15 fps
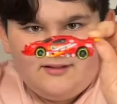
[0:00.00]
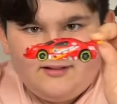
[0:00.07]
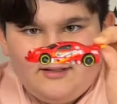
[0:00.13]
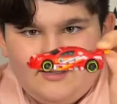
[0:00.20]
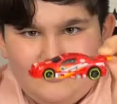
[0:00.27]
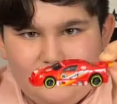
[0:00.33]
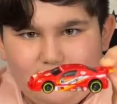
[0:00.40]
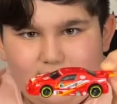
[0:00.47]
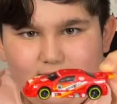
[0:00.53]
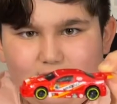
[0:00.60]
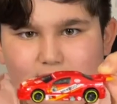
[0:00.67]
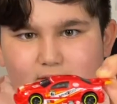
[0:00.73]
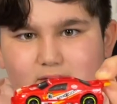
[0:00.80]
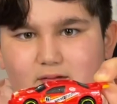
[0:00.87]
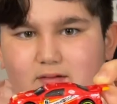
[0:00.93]
It
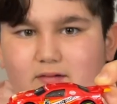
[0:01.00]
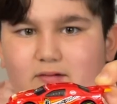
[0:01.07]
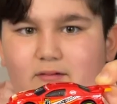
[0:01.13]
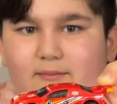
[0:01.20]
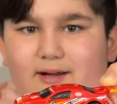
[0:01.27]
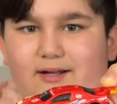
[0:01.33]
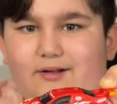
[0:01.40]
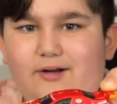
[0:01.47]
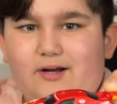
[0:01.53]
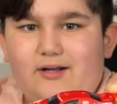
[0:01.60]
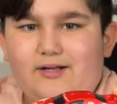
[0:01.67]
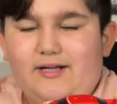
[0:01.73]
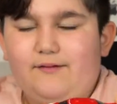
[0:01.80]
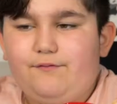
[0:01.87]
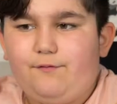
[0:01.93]
just, oh my
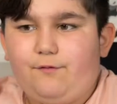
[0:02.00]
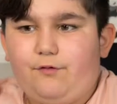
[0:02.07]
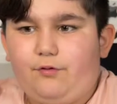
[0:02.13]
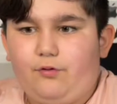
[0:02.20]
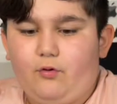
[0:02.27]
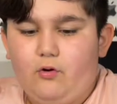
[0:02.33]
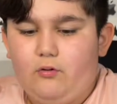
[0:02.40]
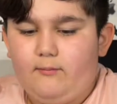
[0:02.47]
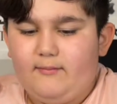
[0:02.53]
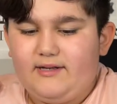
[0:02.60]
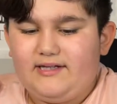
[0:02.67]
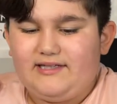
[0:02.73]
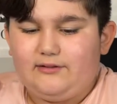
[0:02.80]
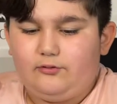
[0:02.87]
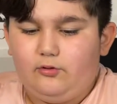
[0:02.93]
god, I have so
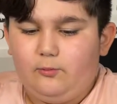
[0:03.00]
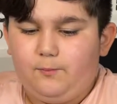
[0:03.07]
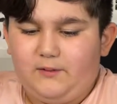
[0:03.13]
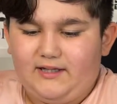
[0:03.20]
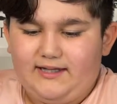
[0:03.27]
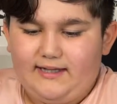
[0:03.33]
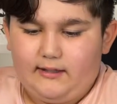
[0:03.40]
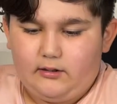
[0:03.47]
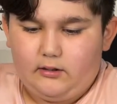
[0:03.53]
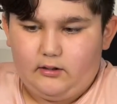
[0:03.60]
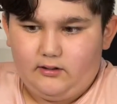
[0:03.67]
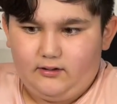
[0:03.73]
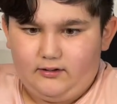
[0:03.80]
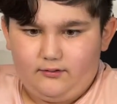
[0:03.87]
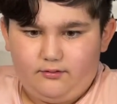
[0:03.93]
many duplicate
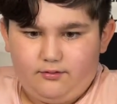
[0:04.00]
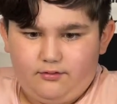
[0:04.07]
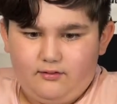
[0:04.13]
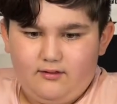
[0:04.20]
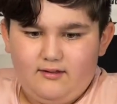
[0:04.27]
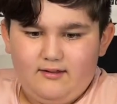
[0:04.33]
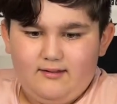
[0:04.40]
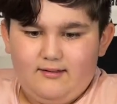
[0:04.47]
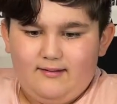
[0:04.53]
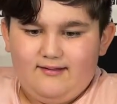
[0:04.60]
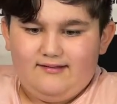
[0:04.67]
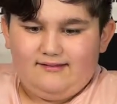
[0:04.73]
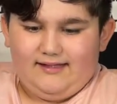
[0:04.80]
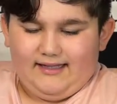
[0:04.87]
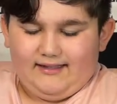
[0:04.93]
cars.
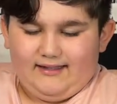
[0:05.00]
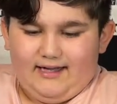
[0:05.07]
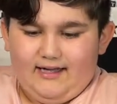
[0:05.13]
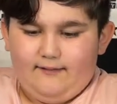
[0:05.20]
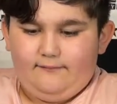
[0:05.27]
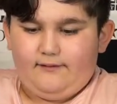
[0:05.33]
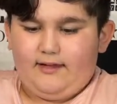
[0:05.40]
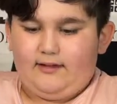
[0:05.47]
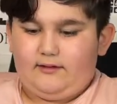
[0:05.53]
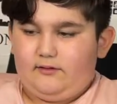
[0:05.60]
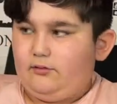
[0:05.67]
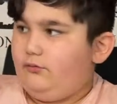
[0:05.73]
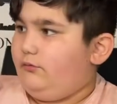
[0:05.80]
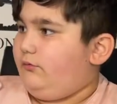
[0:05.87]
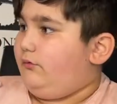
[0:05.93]
Like, I have like
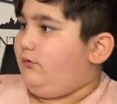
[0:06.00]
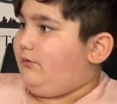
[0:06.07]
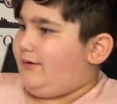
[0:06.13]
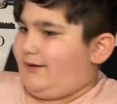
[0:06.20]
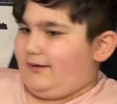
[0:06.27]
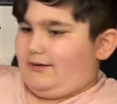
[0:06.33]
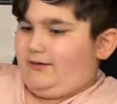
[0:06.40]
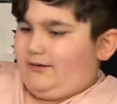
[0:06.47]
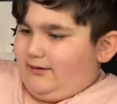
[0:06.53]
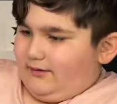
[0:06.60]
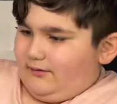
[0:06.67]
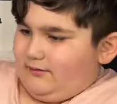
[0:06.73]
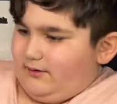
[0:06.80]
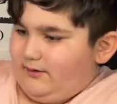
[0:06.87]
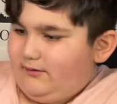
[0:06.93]
2, okay,
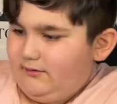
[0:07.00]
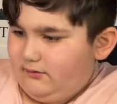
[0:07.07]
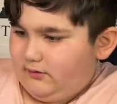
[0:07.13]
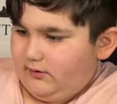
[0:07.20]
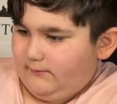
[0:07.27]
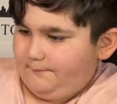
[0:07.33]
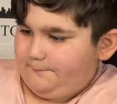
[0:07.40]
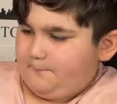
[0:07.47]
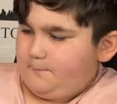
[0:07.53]
literally, okay, hold up.